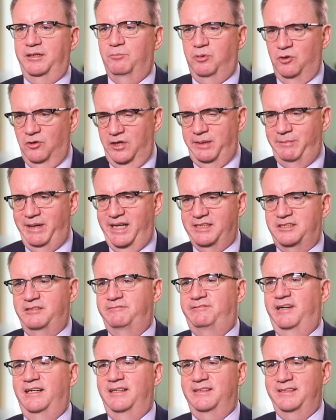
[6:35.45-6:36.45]
employee master
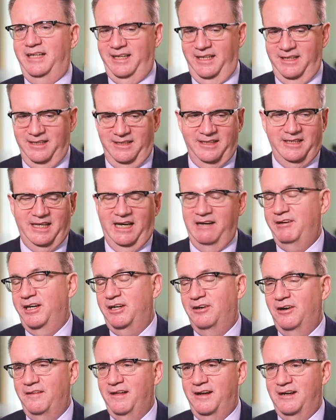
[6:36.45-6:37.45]
file data and having
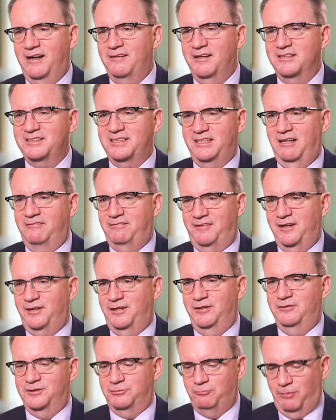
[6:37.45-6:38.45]
all that other stuff that
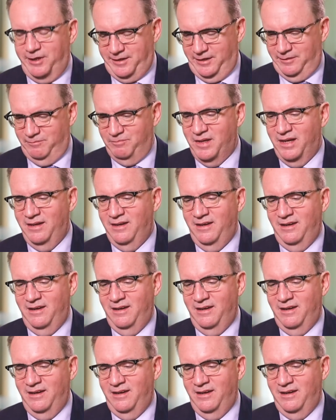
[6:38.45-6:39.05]
goes with it